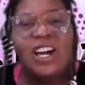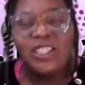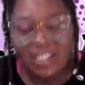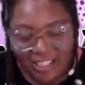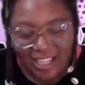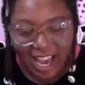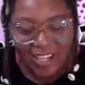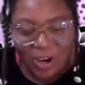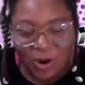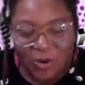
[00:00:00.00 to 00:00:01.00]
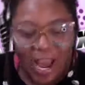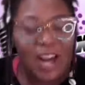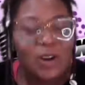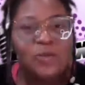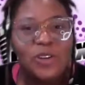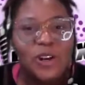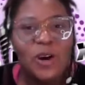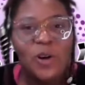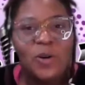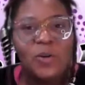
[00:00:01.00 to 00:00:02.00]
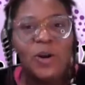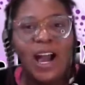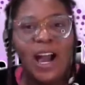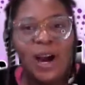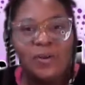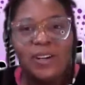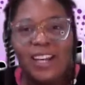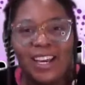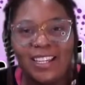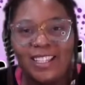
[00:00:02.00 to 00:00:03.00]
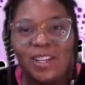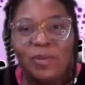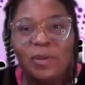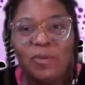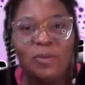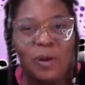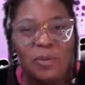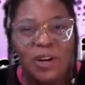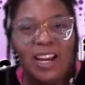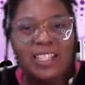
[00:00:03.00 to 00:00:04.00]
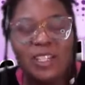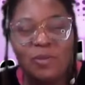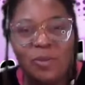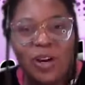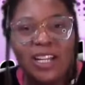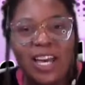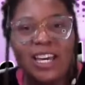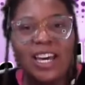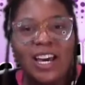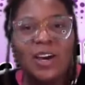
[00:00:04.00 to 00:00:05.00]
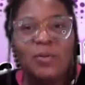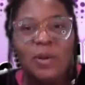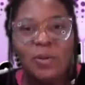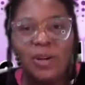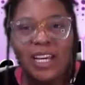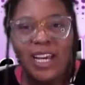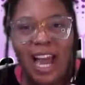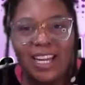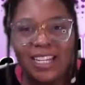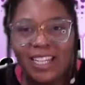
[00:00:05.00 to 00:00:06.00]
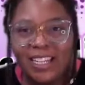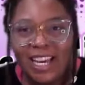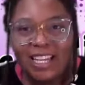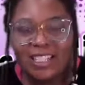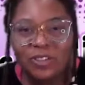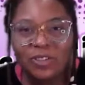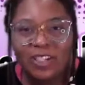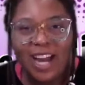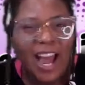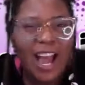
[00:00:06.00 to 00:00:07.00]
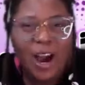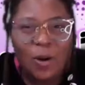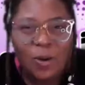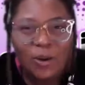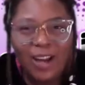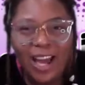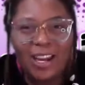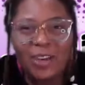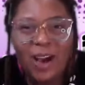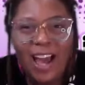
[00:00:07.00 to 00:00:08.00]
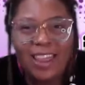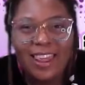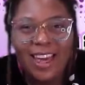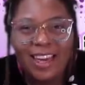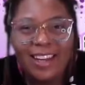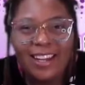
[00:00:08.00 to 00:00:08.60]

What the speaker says: Side note, I don't know how it is that people remember at some point, like people were like hiding that they had children. How? How do you hide that?